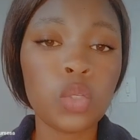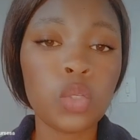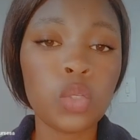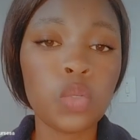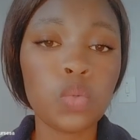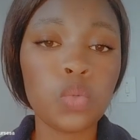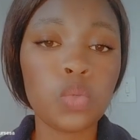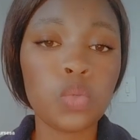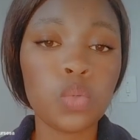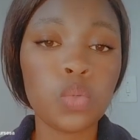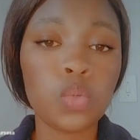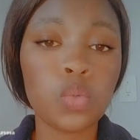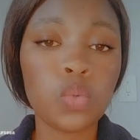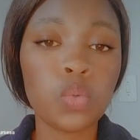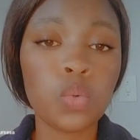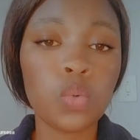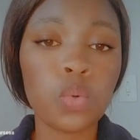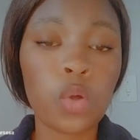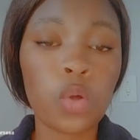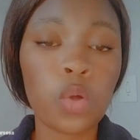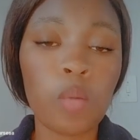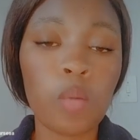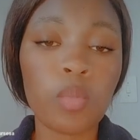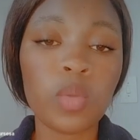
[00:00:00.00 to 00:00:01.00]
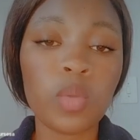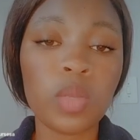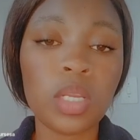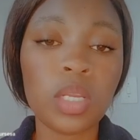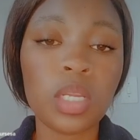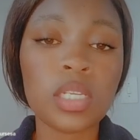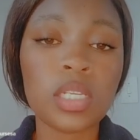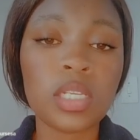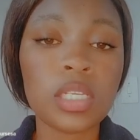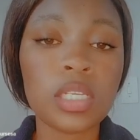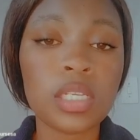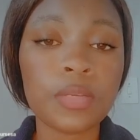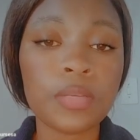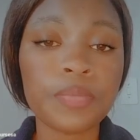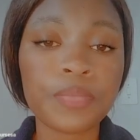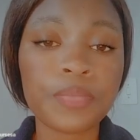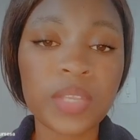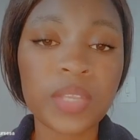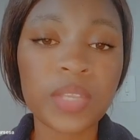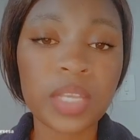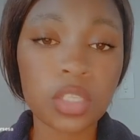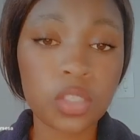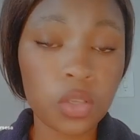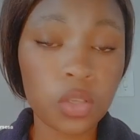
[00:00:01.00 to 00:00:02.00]
to do community
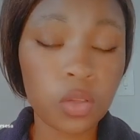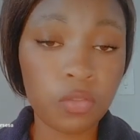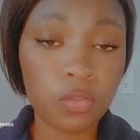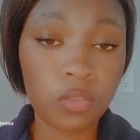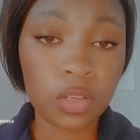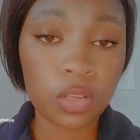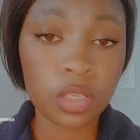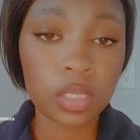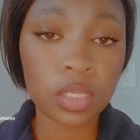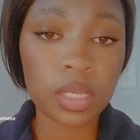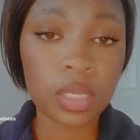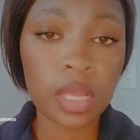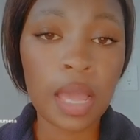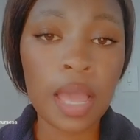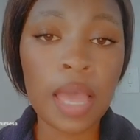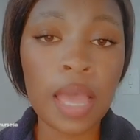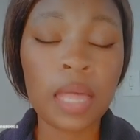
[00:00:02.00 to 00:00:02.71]
service.